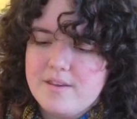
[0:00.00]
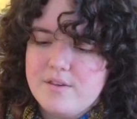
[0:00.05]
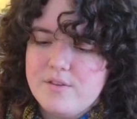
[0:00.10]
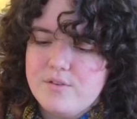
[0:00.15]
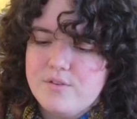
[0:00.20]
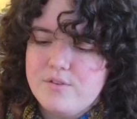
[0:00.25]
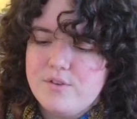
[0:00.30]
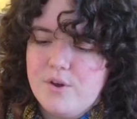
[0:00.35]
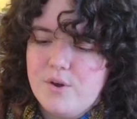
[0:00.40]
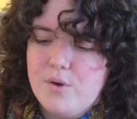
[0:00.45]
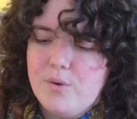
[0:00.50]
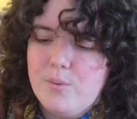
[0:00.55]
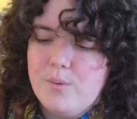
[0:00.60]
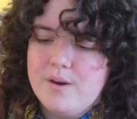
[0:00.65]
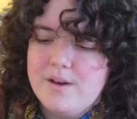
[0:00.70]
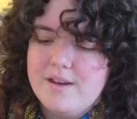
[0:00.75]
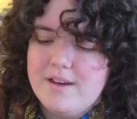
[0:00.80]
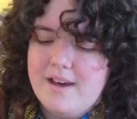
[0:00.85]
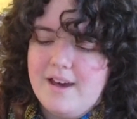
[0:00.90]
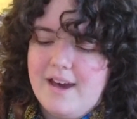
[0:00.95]

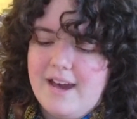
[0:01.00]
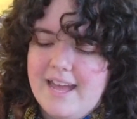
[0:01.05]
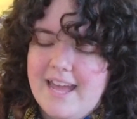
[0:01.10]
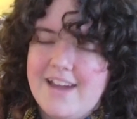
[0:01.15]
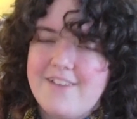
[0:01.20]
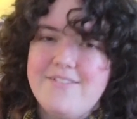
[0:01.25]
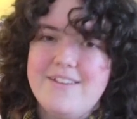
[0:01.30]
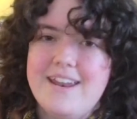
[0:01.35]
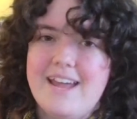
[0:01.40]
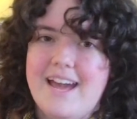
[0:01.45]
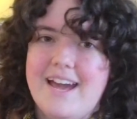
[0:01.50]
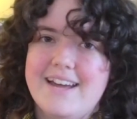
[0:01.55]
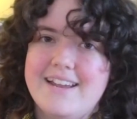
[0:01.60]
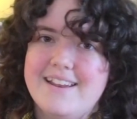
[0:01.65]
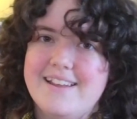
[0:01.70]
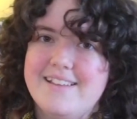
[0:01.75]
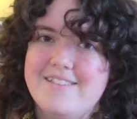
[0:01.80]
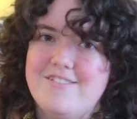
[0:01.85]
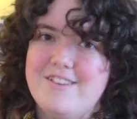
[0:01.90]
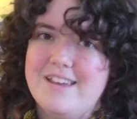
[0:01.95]
So I haven't
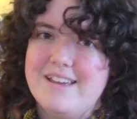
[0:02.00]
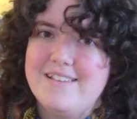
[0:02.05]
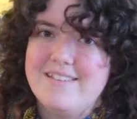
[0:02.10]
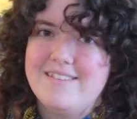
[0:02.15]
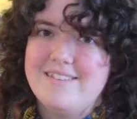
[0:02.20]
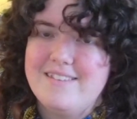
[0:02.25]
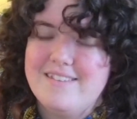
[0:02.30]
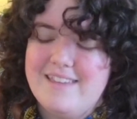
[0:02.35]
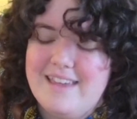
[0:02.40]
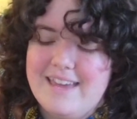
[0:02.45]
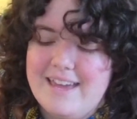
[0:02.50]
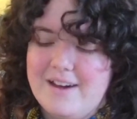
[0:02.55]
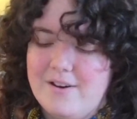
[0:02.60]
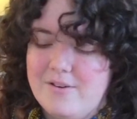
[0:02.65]
had a chance to take